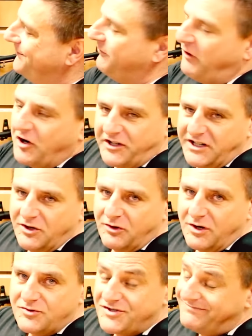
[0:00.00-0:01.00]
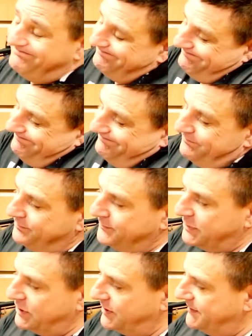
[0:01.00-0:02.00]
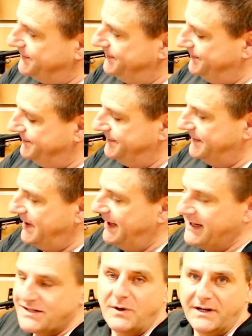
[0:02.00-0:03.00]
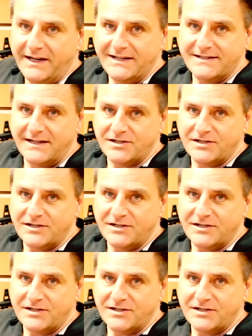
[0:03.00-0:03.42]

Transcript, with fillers: 40 euros, but look, it is what it is.